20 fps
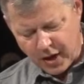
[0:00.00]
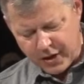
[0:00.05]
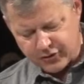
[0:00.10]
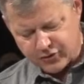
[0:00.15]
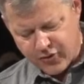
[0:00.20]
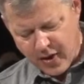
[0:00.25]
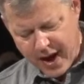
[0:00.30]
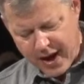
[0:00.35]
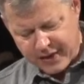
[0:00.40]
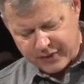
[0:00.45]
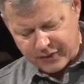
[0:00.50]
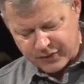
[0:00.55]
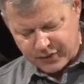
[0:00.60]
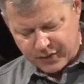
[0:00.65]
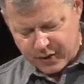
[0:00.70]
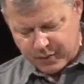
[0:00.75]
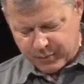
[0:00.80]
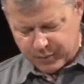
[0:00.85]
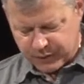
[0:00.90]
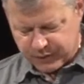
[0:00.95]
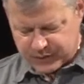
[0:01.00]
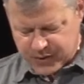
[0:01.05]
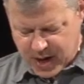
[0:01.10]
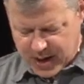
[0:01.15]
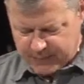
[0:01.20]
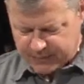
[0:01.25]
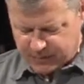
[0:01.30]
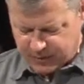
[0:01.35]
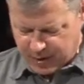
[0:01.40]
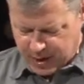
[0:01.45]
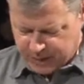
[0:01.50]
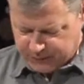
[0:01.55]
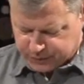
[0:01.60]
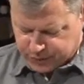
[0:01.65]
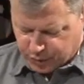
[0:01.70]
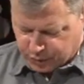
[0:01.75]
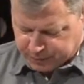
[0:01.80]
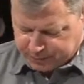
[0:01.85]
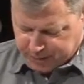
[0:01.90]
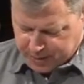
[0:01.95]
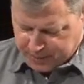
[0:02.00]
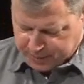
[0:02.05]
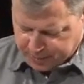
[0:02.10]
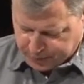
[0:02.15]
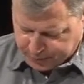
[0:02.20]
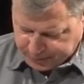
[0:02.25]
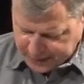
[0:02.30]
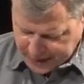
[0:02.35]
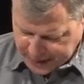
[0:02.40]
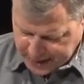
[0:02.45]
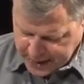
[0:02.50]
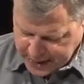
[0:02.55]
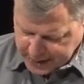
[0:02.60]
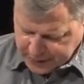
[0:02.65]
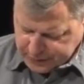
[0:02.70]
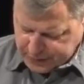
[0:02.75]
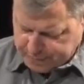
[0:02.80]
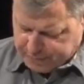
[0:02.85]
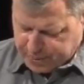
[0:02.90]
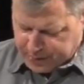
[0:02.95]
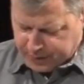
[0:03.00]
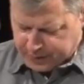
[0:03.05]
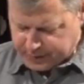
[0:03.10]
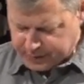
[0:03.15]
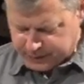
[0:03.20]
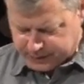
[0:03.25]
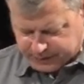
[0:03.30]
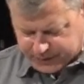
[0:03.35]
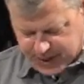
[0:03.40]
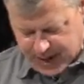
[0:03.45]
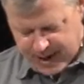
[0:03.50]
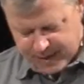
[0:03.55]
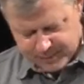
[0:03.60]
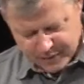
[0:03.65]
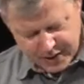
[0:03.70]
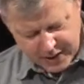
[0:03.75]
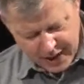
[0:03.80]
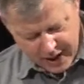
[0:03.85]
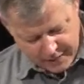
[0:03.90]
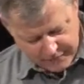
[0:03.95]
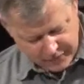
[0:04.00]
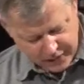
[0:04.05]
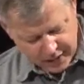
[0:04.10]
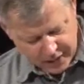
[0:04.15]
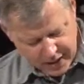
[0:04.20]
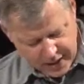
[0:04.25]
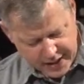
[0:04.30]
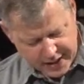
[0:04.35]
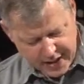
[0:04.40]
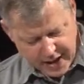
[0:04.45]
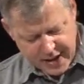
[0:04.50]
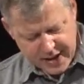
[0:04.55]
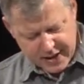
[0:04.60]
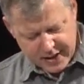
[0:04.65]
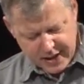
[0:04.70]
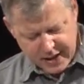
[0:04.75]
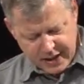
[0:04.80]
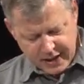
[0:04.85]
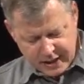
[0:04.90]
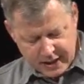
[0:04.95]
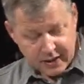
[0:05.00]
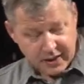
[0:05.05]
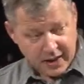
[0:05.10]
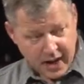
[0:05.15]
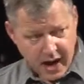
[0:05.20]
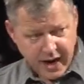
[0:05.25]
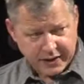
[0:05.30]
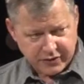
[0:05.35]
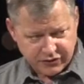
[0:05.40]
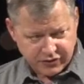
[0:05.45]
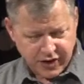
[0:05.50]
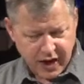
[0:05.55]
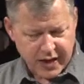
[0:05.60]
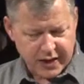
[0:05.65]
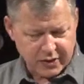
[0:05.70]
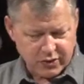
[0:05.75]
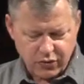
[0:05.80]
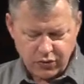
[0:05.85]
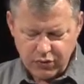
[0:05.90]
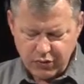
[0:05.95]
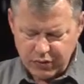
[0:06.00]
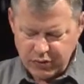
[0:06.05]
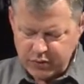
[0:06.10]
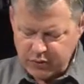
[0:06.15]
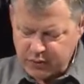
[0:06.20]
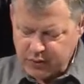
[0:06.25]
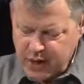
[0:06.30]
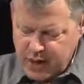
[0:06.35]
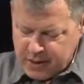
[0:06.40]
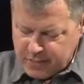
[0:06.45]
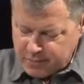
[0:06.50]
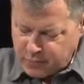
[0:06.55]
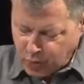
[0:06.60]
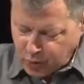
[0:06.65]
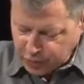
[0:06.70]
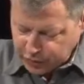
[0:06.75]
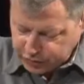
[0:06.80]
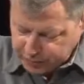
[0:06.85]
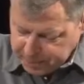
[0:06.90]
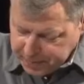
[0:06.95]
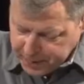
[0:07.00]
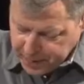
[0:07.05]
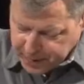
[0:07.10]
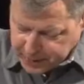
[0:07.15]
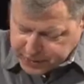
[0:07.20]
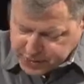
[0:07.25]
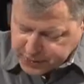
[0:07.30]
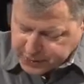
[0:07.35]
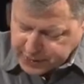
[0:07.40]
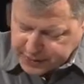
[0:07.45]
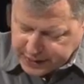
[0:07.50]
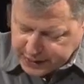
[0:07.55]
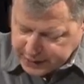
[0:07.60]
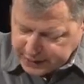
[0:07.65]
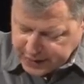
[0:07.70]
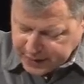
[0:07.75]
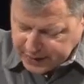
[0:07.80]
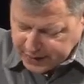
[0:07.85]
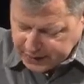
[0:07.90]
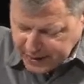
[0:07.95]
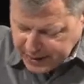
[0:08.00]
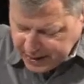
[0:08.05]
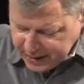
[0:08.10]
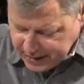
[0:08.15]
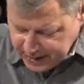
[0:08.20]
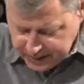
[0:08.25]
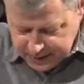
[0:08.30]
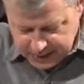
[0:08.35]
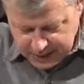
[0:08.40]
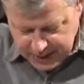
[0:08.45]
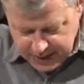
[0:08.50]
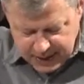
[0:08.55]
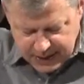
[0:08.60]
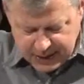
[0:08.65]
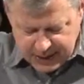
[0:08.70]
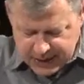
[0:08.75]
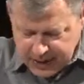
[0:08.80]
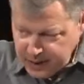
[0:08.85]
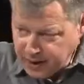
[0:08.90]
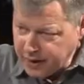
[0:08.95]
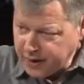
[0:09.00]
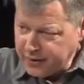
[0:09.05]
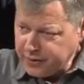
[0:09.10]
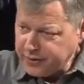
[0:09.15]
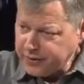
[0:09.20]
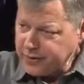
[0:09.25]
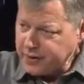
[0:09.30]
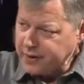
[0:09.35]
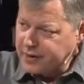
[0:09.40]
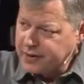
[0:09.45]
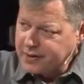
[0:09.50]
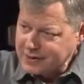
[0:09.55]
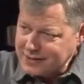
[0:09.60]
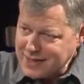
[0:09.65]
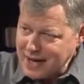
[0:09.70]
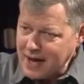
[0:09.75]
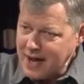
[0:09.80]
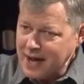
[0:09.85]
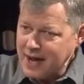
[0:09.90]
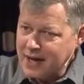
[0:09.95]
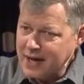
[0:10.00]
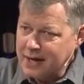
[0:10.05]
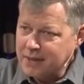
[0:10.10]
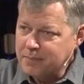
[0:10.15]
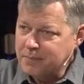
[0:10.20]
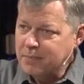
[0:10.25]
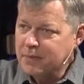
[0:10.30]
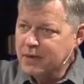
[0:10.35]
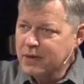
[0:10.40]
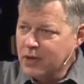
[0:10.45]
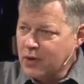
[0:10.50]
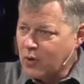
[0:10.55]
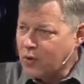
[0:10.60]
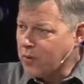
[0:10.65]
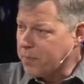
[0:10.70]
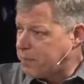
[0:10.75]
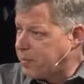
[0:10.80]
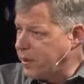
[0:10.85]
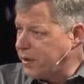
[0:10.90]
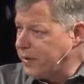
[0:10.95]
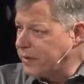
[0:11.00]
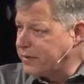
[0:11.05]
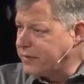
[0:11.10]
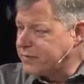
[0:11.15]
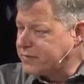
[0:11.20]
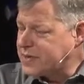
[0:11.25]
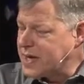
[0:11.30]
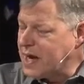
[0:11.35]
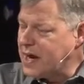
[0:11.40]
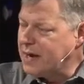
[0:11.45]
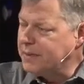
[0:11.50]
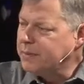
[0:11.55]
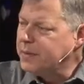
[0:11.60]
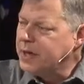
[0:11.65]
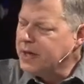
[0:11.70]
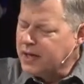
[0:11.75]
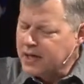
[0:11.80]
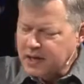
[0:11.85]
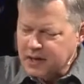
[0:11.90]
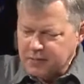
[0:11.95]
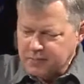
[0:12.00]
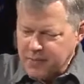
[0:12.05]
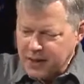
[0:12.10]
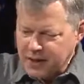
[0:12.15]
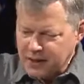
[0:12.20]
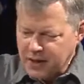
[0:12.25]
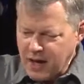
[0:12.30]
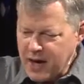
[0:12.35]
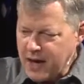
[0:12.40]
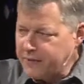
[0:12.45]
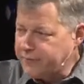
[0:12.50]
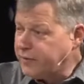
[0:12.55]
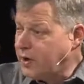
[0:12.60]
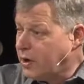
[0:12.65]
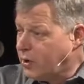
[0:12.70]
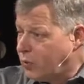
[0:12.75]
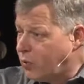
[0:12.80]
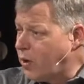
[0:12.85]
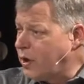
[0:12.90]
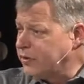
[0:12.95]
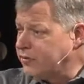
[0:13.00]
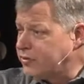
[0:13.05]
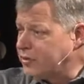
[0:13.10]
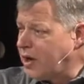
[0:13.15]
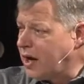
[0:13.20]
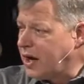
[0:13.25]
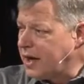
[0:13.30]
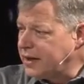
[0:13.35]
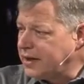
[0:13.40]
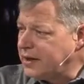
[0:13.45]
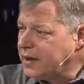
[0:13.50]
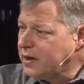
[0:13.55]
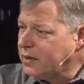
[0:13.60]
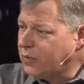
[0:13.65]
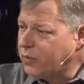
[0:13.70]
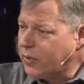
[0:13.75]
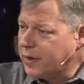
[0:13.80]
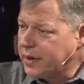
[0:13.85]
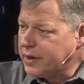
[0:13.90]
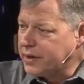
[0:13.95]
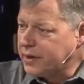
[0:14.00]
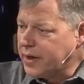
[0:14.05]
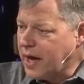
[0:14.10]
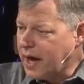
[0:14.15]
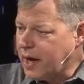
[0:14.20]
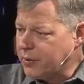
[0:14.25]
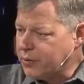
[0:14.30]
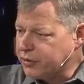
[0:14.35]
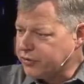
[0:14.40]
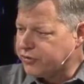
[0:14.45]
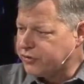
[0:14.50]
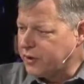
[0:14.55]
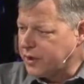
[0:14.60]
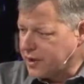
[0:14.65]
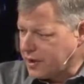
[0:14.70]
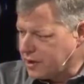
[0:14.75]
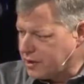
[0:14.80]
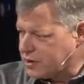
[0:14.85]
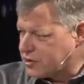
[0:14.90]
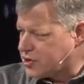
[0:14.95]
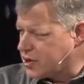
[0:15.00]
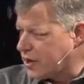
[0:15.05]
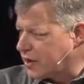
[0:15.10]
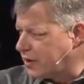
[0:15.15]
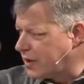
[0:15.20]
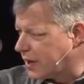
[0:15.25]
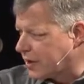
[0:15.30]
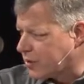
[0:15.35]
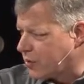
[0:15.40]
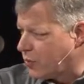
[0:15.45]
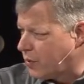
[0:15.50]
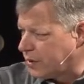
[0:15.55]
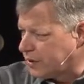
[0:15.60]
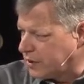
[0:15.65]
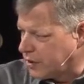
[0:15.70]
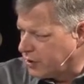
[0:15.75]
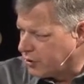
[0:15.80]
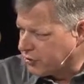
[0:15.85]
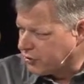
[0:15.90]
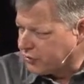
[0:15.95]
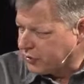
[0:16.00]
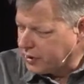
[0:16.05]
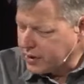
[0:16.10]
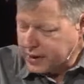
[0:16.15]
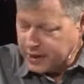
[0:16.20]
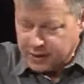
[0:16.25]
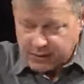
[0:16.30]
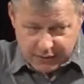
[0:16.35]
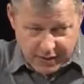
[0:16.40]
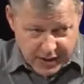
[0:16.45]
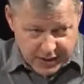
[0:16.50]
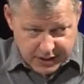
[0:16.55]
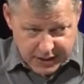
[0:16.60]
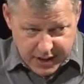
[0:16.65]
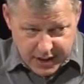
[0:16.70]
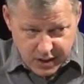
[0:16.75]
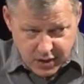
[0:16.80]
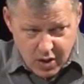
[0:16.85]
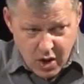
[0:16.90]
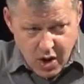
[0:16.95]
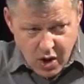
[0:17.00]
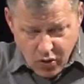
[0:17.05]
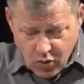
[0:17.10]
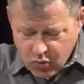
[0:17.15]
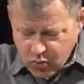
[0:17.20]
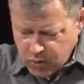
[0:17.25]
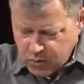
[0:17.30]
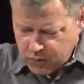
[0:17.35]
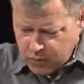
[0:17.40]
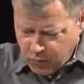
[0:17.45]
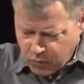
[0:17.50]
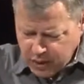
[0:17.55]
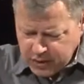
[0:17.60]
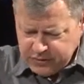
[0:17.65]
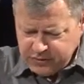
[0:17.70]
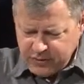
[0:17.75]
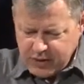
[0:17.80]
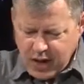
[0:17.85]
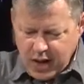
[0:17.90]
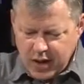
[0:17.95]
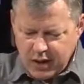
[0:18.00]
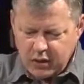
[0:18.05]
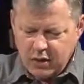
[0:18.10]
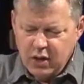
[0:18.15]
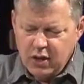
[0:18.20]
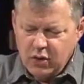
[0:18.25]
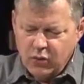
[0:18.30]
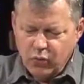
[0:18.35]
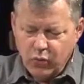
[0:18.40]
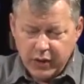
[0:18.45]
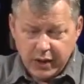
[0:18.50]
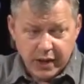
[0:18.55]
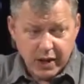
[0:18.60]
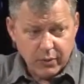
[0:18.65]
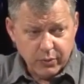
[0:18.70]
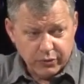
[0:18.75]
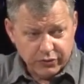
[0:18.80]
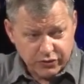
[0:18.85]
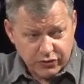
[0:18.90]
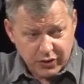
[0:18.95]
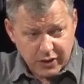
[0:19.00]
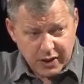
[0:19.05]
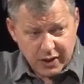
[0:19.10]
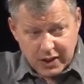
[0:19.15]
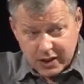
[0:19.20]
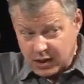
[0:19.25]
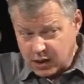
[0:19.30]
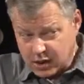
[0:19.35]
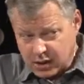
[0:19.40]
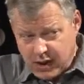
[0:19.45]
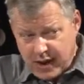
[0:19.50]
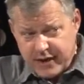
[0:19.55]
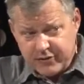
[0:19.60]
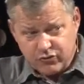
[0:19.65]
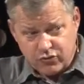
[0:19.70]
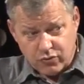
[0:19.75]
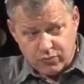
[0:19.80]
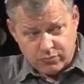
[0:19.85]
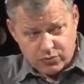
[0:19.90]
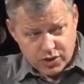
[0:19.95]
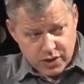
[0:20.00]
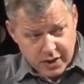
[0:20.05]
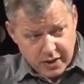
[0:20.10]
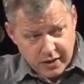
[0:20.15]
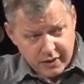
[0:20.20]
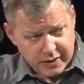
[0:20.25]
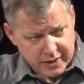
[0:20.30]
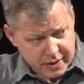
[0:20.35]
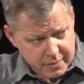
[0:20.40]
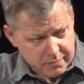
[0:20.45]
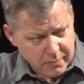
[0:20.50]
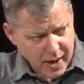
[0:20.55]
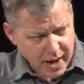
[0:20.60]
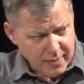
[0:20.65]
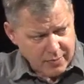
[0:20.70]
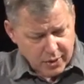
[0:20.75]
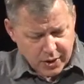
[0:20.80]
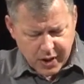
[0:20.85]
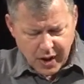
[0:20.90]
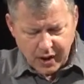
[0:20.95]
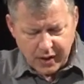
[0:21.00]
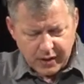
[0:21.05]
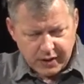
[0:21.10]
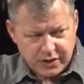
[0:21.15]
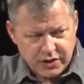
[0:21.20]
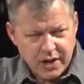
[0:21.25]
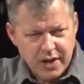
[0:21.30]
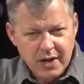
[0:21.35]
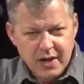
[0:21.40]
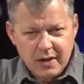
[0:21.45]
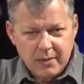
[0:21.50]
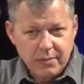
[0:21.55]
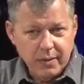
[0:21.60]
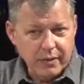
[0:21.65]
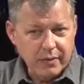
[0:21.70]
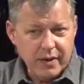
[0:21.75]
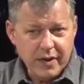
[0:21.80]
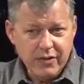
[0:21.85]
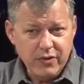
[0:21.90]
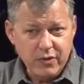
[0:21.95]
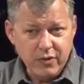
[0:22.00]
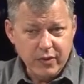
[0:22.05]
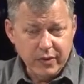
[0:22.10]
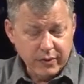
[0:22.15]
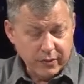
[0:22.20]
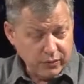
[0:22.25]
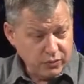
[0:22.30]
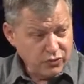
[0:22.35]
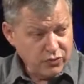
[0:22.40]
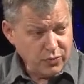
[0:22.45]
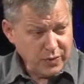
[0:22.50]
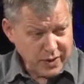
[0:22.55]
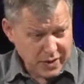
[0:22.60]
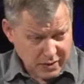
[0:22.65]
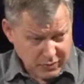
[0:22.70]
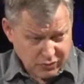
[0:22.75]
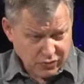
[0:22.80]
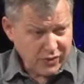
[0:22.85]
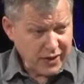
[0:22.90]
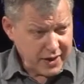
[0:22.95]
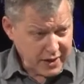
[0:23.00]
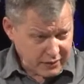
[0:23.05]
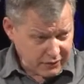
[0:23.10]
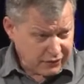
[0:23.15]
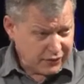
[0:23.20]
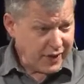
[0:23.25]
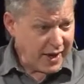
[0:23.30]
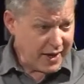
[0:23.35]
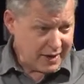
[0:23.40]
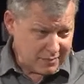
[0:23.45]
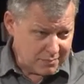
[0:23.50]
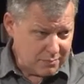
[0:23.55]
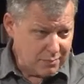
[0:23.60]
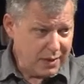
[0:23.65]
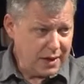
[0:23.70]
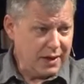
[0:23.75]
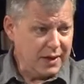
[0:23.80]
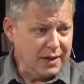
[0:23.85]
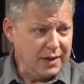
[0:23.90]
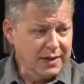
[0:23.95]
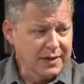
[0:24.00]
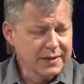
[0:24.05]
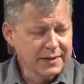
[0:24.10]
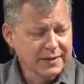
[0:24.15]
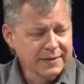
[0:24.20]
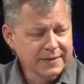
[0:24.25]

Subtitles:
lost track of the number of times that I've told people that the period of time that I felt like I, in hindsight, grew more spiritually than in any other time or period of time in my life was not when I was sitting in a chair like the one that you're sitting in right now, or was not when I was sitting in a classroom chair in Bible college, but rather it was when I was laying flat in bed.